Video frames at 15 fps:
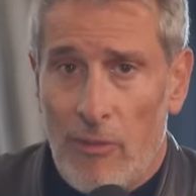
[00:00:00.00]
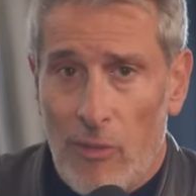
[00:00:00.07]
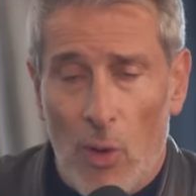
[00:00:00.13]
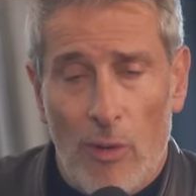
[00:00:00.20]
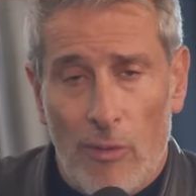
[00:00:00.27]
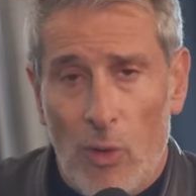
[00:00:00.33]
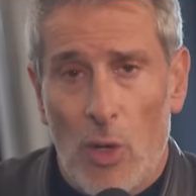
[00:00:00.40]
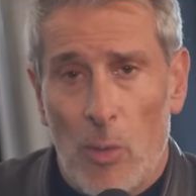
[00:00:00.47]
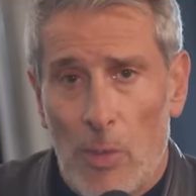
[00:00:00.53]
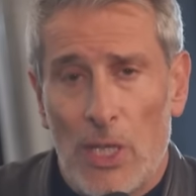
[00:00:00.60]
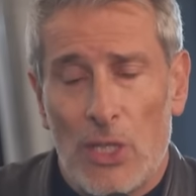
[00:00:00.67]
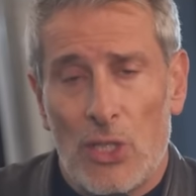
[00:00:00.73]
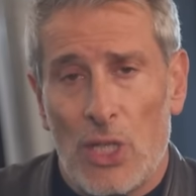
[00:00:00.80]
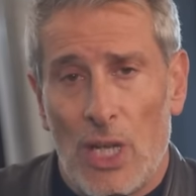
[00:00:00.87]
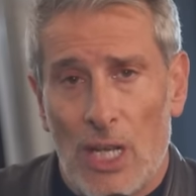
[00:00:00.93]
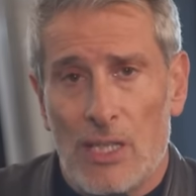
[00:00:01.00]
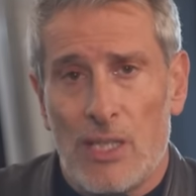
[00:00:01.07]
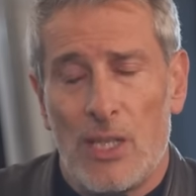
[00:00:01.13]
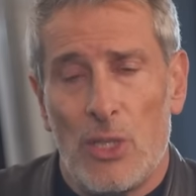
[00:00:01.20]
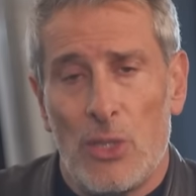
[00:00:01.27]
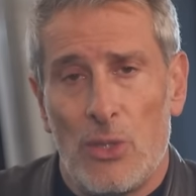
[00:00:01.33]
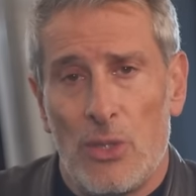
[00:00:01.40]
very, very much
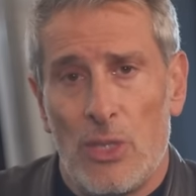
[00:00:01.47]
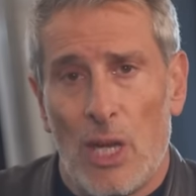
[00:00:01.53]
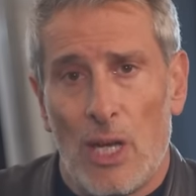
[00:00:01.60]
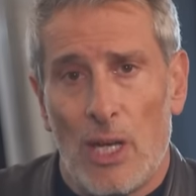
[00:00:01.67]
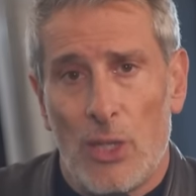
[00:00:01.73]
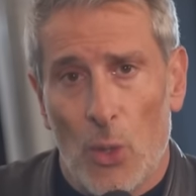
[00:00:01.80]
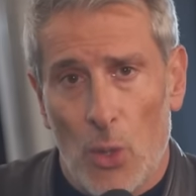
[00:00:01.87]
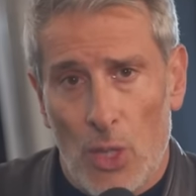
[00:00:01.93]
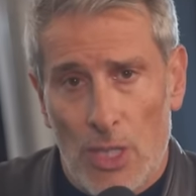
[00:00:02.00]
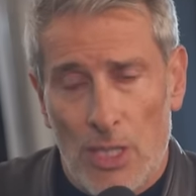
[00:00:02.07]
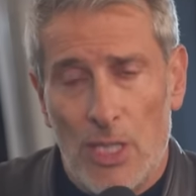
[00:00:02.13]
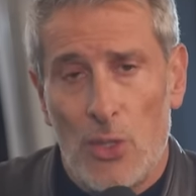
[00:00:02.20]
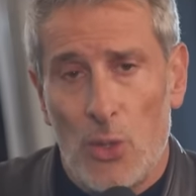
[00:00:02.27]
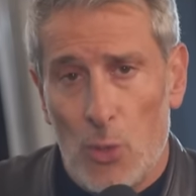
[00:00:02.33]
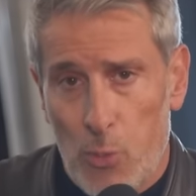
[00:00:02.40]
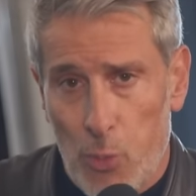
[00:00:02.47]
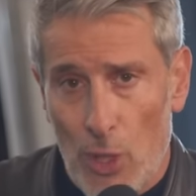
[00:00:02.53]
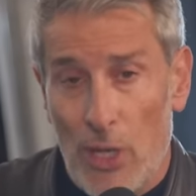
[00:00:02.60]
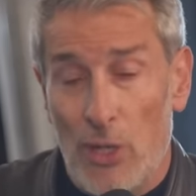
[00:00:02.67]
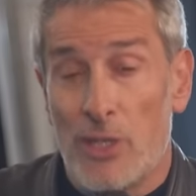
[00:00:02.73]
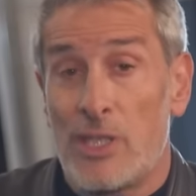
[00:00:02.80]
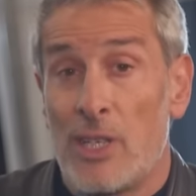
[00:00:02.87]
ask you your continued
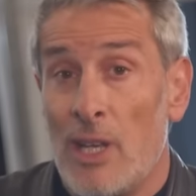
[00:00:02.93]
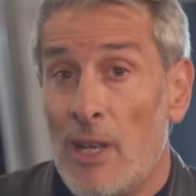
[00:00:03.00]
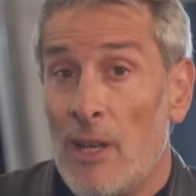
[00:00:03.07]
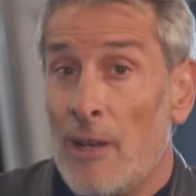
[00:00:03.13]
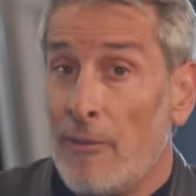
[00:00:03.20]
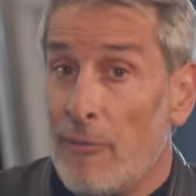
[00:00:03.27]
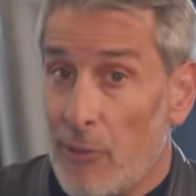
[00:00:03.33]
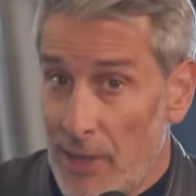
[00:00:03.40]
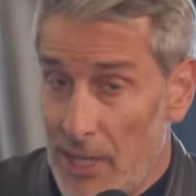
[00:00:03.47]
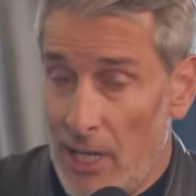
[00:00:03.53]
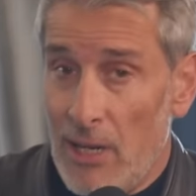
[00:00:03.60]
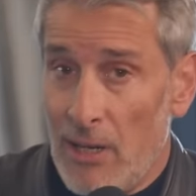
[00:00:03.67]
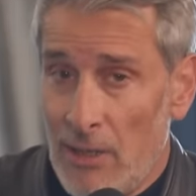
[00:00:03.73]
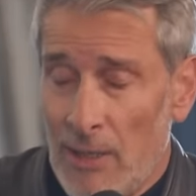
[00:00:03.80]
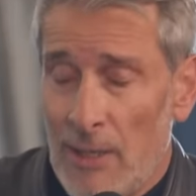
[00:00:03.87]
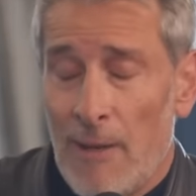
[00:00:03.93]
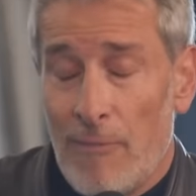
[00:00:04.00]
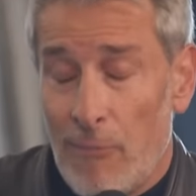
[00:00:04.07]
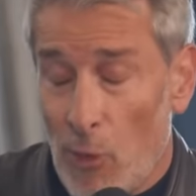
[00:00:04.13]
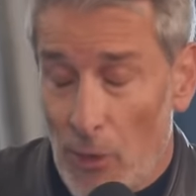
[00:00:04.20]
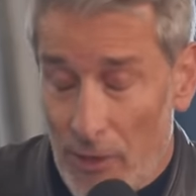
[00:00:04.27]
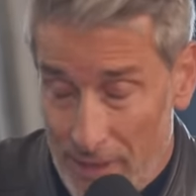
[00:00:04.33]
prayers for
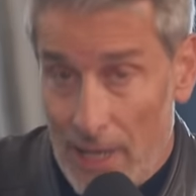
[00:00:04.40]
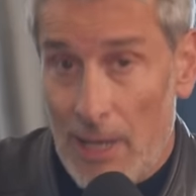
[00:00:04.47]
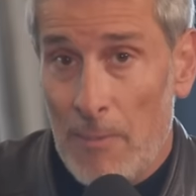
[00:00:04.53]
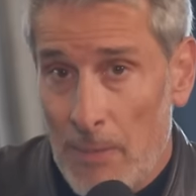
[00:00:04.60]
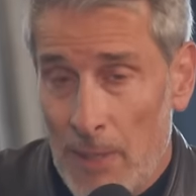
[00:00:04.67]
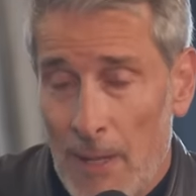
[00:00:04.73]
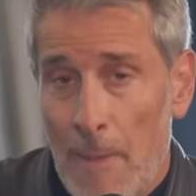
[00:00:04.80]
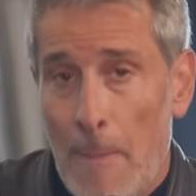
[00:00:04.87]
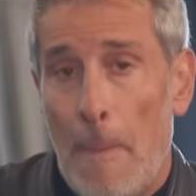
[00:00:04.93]
them